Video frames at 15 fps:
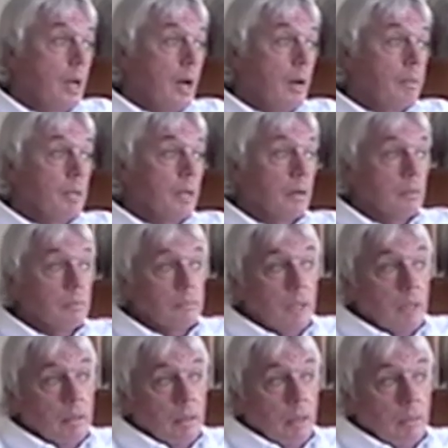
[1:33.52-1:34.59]
I mean, they'll
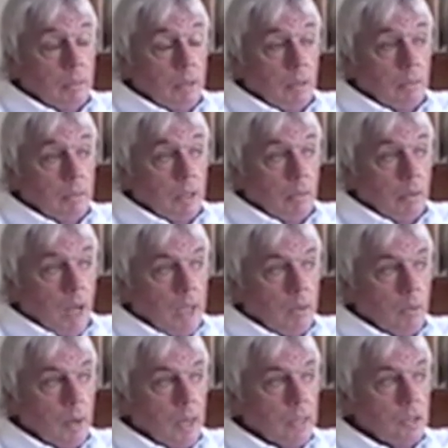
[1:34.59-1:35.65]

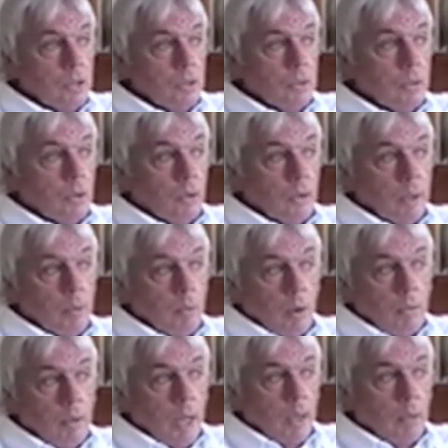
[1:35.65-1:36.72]
like what I do, or they
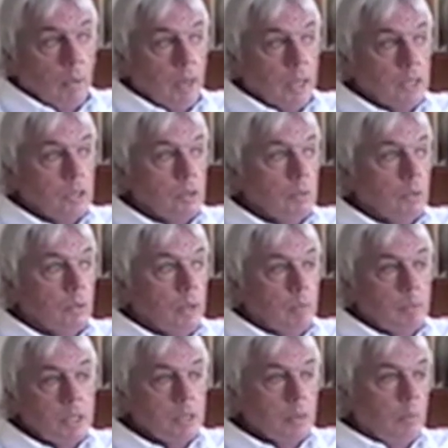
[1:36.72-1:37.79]
won't like what I do, or
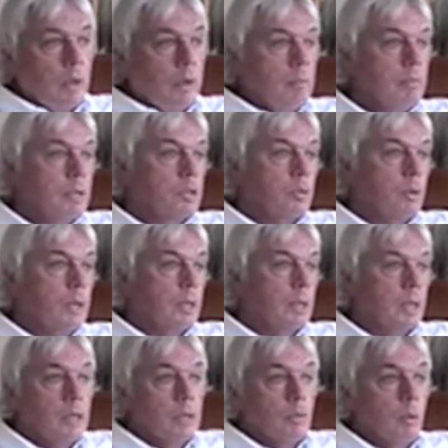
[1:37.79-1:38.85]
they'll be somewhere in
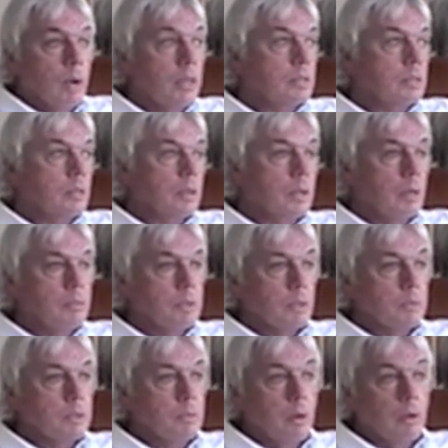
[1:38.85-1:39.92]
between. Either way, the sun comes
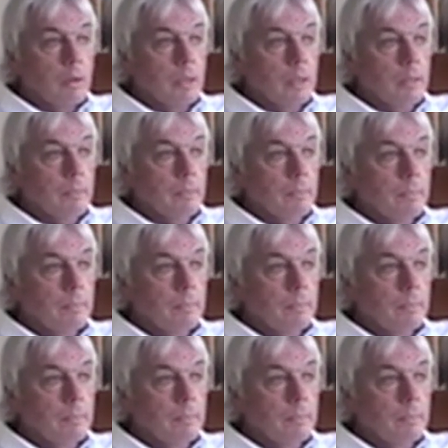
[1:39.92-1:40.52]
up tomorrow, you know?